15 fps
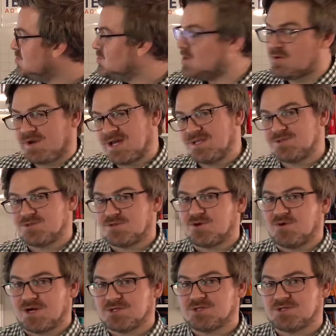won't answer the
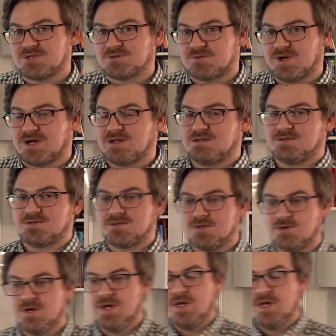question as well. So